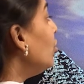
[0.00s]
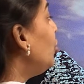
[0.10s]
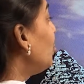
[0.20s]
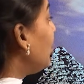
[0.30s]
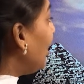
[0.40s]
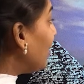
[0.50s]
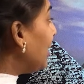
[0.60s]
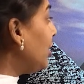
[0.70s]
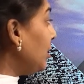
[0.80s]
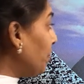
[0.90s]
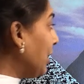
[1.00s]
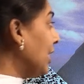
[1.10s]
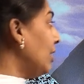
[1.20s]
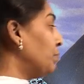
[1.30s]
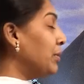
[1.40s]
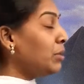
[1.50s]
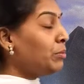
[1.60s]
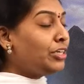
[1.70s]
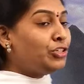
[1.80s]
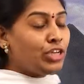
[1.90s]
to give a typical
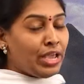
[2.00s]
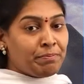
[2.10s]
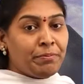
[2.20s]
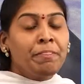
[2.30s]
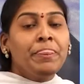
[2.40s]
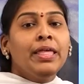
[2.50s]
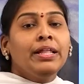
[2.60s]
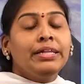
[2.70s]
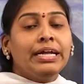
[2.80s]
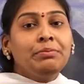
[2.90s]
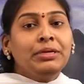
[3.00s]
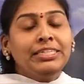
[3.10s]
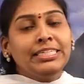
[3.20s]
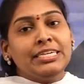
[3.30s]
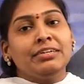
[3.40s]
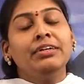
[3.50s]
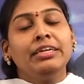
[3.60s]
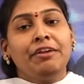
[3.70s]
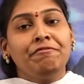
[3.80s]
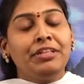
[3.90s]
pyramid shape. That means here,
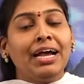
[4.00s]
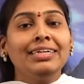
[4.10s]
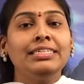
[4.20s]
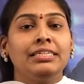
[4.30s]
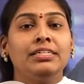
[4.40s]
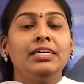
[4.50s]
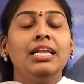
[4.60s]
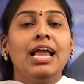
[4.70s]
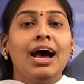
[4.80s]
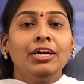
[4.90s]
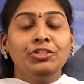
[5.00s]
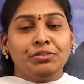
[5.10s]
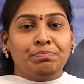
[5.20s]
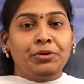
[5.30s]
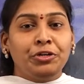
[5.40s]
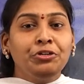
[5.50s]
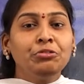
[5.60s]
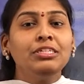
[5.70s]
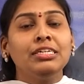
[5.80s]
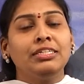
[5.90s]
if that the large
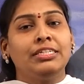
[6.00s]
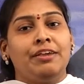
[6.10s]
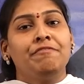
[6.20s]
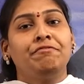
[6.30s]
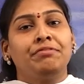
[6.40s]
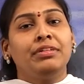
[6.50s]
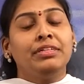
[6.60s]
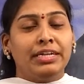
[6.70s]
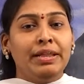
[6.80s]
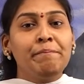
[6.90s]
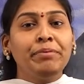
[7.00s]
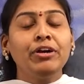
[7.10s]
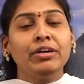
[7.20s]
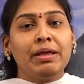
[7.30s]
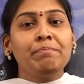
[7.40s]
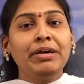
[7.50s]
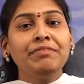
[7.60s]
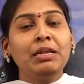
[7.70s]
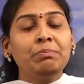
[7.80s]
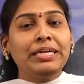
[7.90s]
producers, if the number
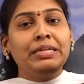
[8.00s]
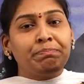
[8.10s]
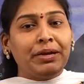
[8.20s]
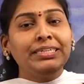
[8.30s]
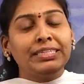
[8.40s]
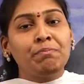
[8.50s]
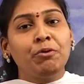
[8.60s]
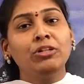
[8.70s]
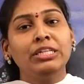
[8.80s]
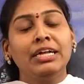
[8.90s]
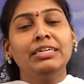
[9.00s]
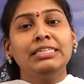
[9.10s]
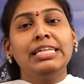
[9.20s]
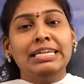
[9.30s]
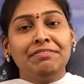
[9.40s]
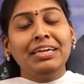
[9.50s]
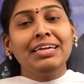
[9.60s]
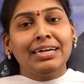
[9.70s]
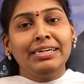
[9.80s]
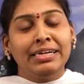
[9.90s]
will be depends upon that the living
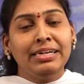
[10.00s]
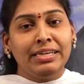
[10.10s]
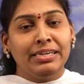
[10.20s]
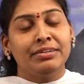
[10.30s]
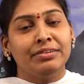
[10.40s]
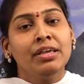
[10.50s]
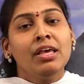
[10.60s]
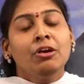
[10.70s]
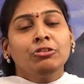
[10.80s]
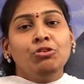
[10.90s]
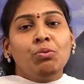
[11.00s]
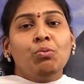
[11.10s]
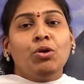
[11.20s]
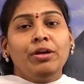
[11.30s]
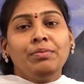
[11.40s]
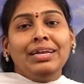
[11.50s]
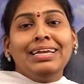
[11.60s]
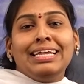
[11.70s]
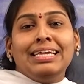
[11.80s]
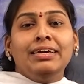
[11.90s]
content here. So whatever
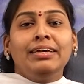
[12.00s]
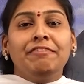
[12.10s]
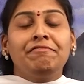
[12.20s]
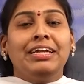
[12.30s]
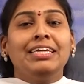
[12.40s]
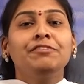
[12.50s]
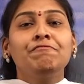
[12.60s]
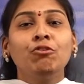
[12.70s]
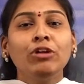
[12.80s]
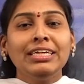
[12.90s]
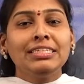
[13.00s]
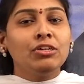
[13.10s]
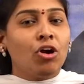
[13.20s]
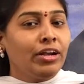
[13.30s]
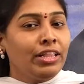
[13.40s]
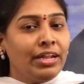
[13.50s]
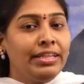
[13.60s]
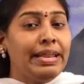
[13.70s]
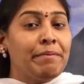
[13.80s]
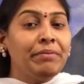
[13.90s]
here, if it is food is not there,
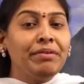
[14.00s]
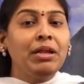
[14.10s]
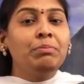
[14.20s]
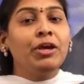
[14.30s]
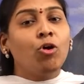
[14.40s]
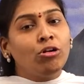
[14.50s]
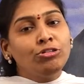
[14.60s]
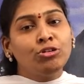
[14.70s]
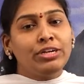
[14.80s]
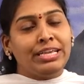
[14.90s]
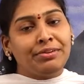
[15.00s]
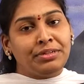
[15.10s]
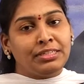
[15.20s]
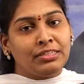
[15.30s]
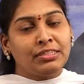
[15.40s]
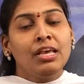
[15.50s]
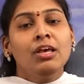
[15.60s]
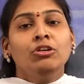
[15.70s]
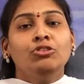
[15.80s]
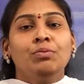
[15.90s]
the number will be also decreases.
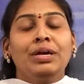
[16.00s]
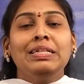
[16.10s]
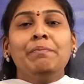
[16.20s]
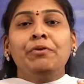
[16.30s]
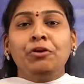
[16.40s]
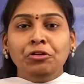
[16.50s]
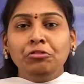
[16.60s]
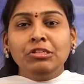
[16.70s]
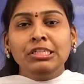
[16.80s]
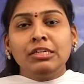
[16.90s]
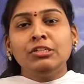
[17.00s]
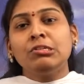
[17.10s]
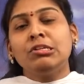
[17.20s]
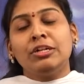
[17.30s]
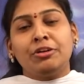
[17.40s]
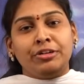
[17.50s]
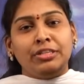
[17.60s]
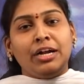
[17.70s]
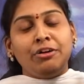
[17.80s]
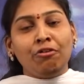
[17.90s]
So when the producers to
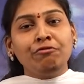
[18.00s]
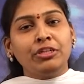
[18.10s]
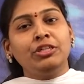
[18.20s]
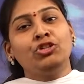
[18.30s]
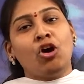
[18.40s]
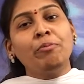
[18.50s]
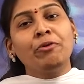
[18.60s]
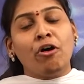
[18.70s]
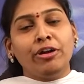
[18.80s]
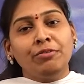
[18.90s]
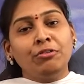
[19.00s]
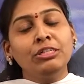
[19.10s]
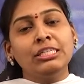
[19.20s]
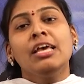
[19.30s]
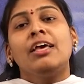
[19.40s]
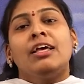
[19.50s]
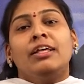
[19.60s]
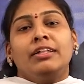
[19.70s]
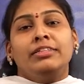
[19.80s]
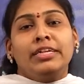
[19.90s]
that of a top carnivores,
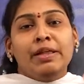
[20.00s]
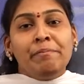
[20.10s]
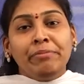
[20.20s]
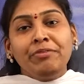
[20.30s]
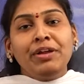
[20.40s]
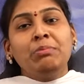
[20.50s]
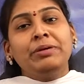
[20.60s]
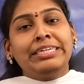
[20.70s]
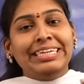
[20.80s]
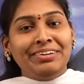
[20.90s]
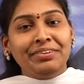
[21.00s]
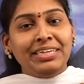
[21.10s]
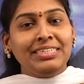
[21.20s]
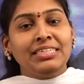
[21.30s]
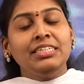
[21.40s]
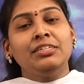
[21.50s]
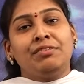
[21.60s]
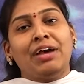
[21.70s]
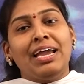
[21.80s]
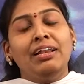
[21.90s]
the number will be decreases,
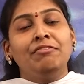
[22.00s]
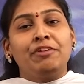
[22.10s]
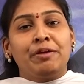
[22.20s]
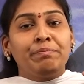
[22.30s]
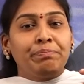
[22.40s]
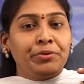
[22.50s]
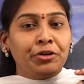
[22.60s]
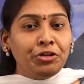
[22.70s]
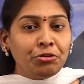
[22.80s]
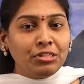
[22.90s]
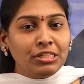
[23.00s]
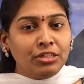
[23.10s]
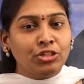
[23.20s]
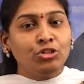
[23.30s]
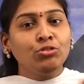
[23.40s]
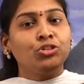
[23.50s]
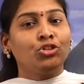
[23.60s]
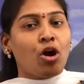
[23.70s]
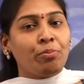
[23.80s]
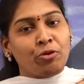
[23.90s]
while from producers to
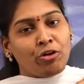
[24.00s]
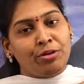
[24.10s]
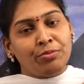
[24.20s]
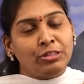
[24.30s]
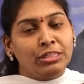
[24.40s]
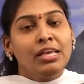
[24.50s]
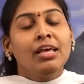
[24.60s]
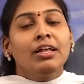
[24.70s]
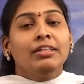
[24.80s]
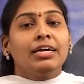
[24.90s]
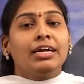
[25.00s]
top carnivores. The